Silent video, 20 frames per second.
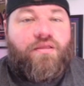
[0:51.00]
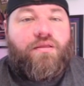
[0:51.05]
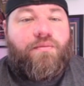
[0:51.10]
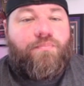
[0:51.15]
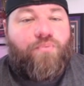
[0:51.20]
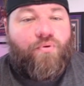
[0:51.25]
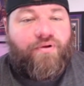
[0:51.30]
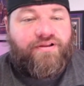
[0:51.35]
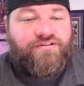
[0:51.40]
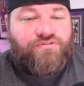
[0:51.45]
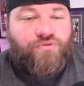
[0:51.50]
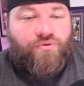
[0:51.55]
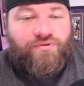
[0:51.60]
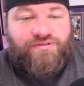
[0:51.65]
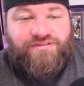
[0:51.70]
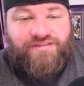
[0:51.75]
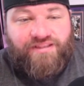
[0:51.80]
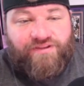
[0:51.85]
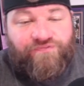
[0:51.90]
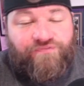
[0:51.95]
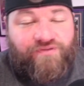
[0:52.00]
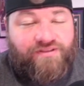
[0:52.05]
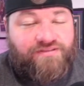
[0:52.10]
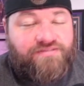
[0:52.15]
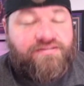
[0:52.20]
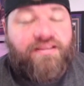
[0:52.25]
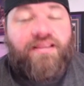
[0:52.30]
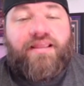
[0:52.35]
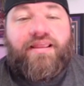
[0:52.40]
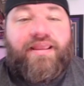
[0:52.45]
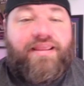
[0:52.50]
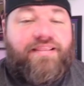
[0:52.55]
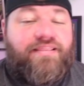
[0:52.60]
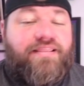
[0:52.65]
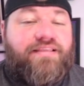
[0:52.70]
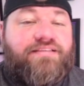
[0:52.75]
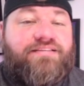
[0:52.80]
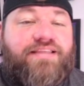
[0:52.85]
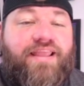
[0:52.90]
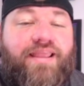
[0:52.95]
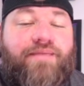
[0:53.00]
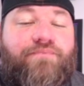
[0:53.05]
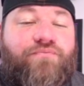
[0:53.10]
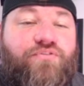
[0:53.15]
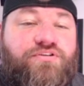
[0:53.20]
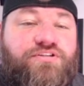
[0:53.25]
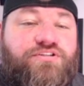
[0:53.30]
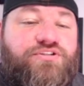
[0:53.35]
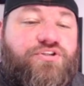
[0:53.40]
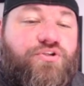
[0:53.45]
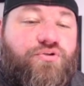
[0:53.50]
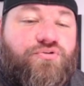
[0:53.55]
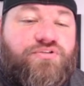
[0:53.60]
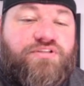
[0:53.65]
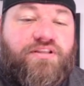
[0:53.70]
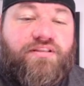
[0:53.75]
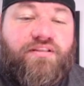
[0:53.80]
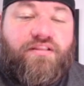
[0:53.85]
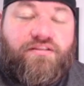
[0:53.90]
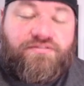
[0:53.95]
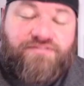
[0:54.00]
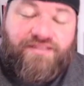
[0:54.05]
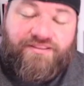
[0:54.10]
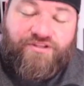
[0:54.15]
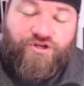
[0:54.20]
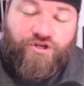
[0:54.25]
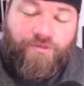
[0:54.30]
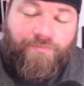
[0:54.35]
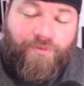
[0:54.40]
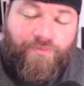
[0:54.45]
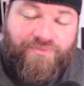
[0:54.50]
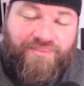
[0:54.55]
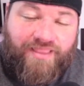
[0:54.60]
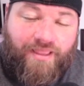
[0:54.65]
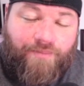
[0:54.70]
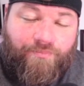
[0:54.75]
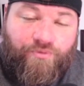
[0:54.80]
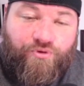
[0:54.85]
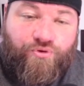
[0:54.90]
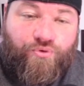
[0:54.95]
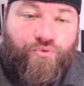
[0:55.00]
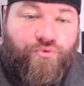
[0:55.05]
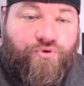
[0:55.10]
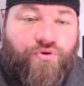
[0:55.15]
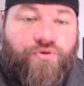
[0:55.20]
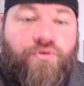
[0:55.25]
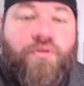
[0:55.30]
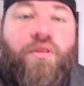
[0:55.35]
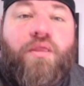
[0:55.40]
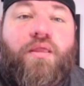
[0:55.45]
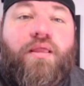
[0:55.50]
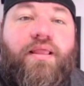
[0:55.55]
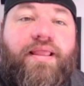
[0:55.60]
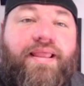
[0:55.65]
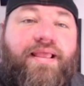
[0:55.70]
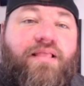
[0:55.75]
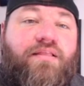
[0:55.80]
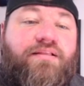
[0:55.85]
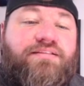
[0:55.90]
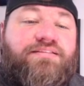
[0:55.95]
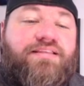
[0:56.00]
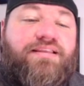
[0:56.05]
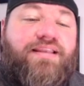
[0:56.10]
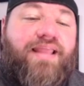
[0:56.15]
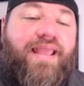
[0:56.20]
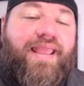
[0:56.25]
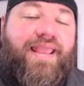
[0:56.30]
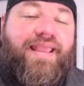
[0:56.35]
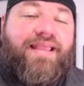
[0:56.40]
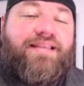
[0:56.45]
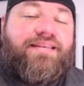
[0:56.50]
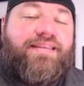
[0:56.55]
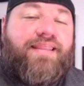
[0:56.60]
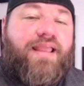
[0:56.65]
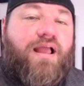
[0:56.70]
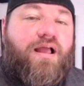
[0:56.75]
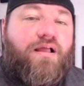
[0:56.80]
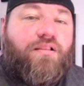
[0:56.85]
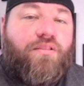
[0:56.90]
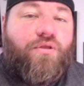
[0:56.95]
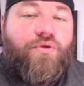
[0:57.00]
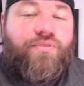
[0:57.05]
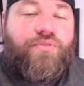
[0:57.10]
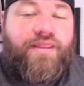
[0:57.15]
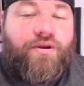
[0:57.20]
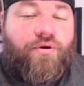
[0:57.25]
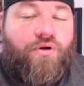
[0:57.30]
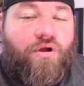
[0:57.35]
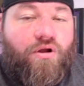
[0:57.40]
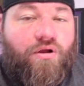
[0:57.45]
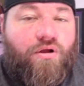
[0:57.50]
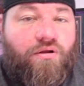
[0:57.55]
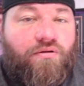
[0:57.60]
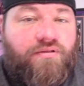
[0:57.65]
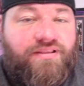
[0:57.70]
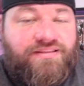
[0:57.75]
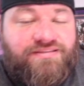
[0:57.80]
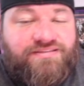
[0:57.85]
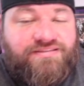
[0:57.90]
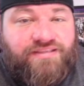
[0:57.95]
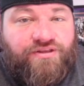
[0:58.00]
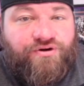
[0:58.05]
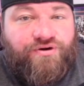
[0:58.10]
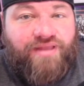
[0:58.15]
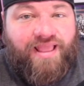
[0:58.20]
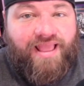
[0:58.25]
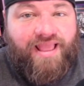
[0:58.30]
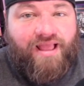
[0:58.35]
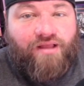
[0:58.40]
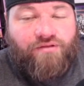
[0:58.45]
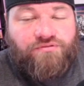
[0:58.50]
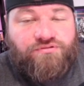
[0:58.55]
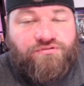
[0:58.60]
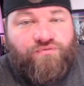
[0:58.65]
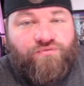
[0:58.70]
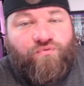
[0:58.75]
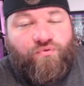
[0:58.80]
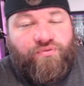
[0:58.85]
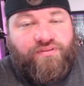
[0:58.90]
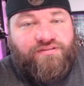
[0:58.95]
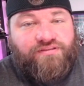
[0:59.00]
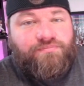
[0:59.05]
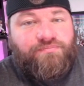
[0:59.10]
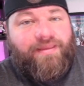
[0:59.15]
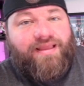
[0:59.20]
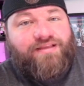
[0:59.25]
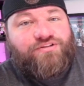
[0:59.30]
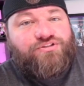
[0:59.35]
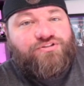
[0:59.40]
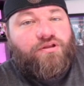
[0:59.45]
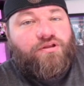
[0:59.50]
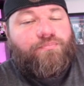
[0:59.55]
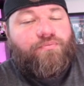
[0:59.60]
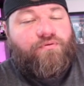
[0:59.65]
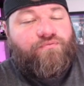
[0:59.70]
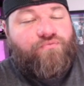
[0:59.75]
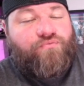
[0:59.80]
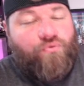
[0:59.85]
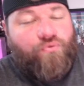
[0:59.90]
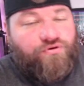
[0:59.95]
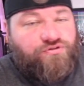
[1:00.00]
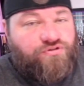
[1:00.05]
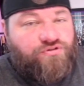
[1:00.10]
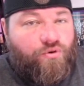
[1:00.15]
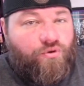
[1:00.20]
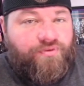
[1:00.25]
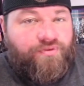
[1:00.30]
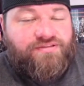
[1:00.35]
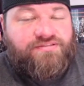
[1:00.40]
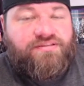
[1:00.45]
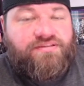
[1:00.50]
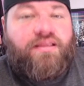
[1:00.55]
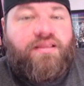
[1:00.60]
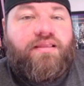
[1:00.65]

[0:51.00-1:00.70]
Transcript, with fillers: points on defense. In this game versus Houston, it looks like they're going to be without Magruder, Ellington, and Diallo. They are all considered out for this matchup. Of course, always